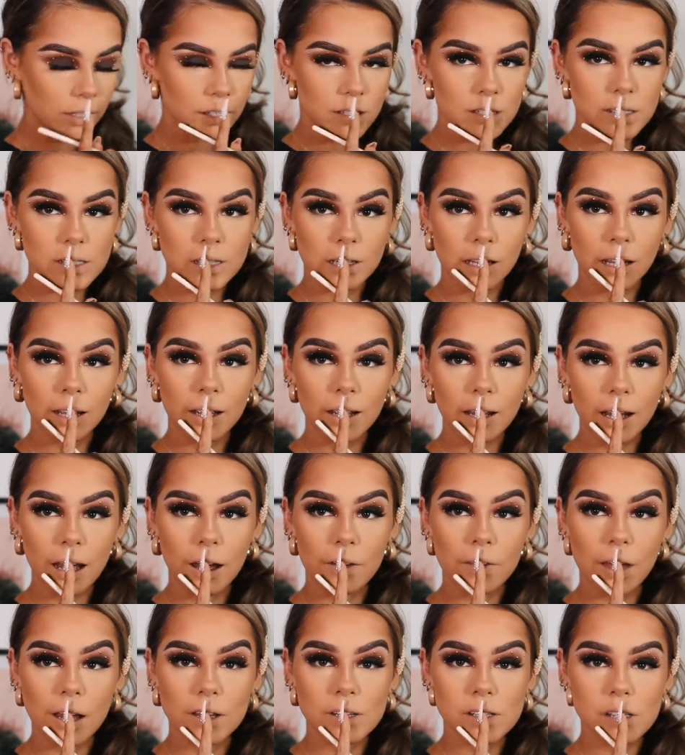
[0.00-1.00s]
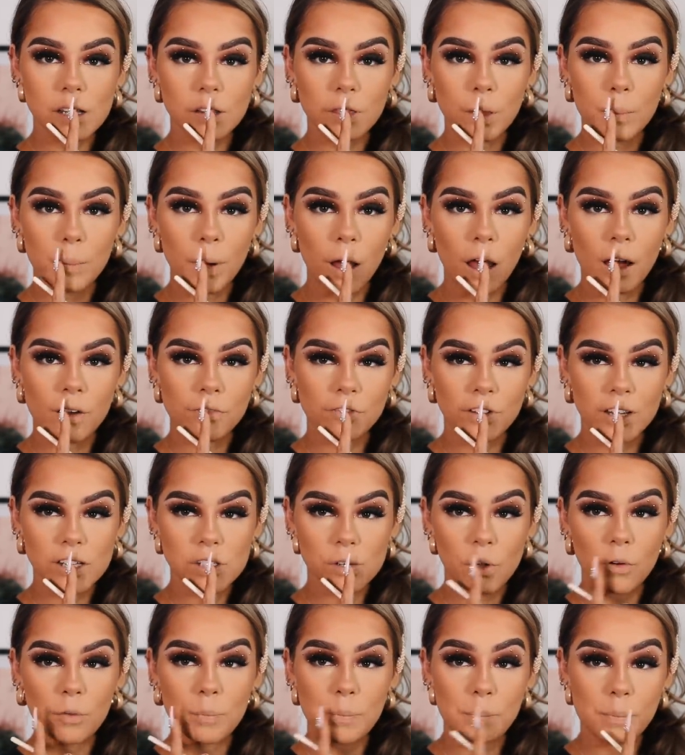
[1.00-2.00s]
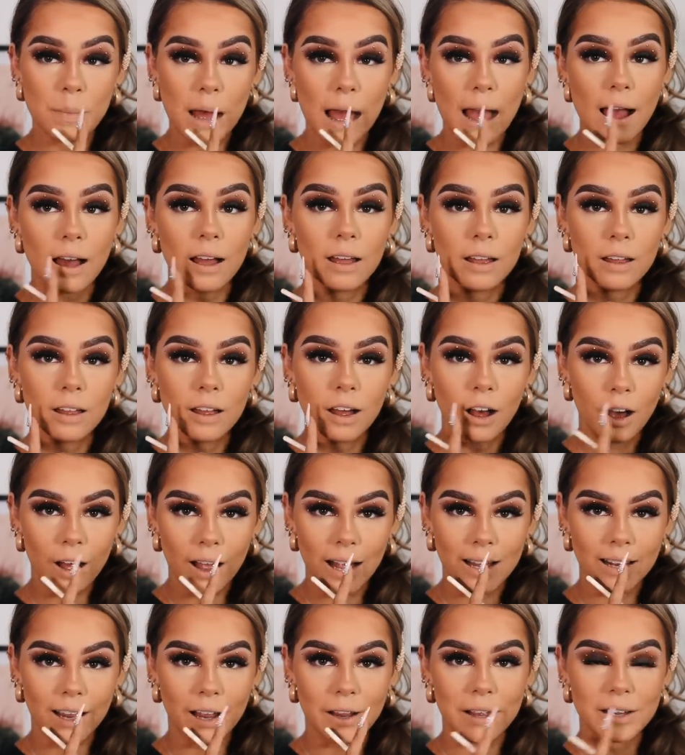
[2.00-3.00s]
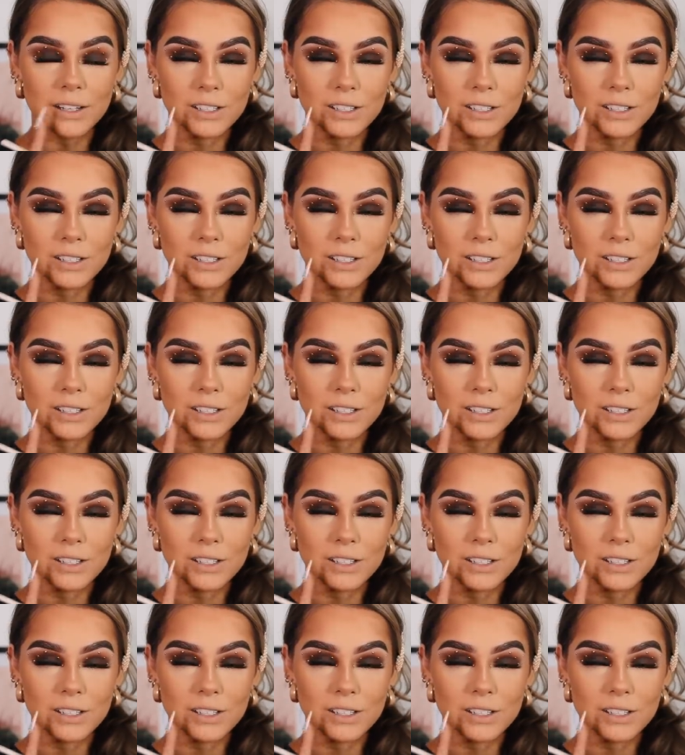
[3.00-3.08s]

Can you see how that's the perfects of matte highlight?